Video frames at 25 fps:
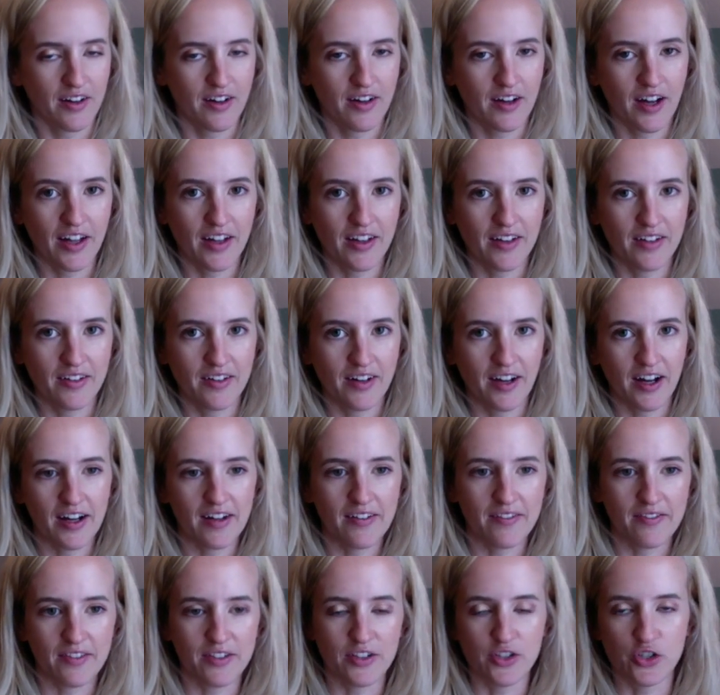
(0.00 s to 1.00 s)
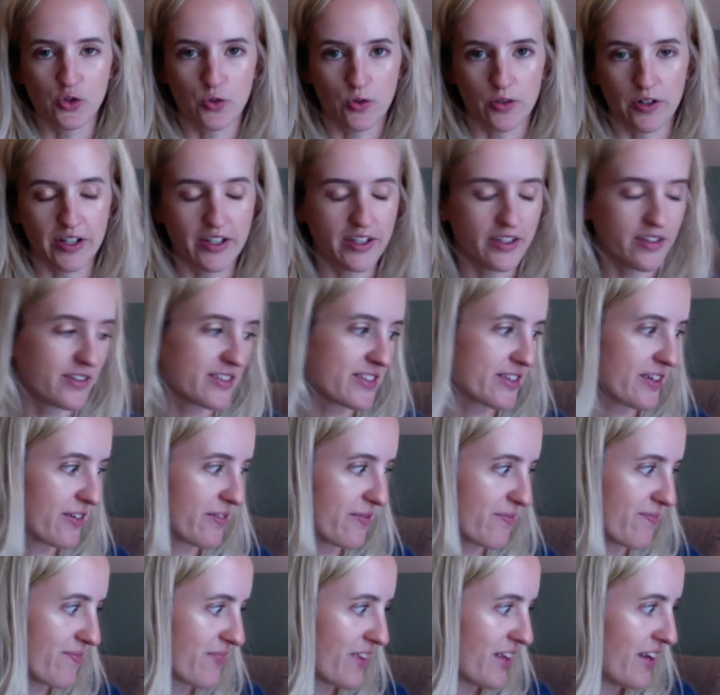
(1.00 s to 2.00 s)
I've enjoyed.
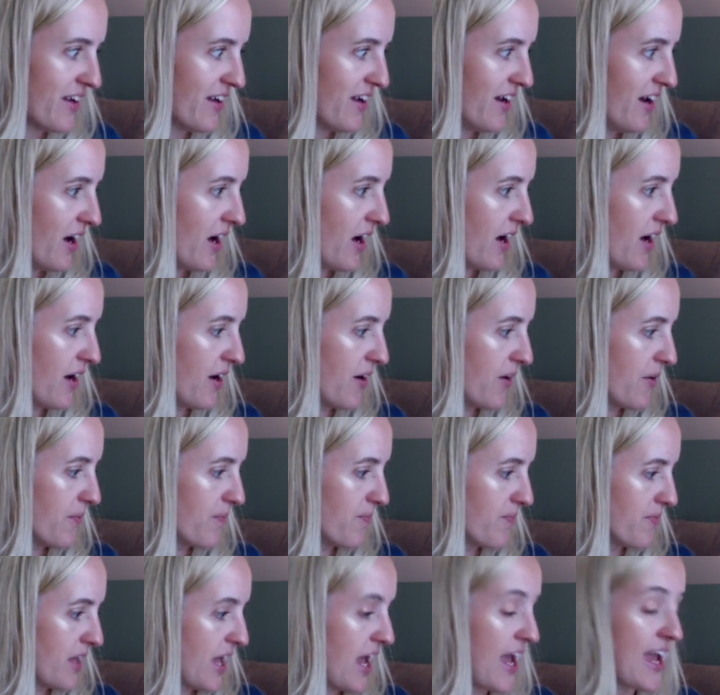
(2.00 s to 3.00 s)
So and